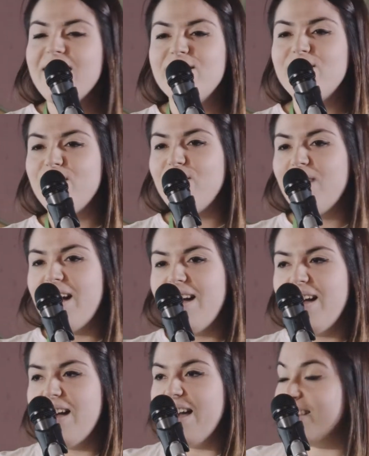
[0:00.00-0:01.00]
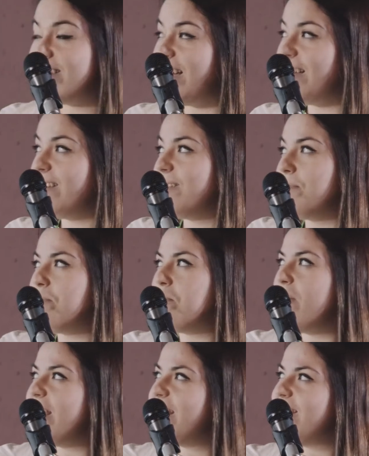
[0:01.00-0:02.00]
So I started
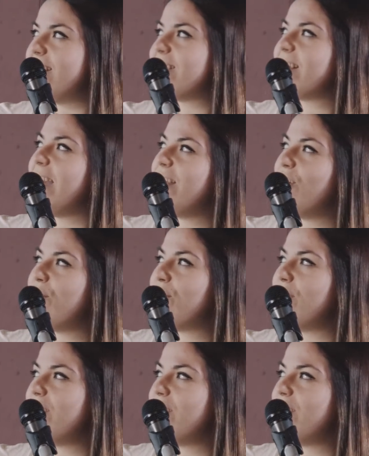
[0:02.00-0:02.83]
making this kind of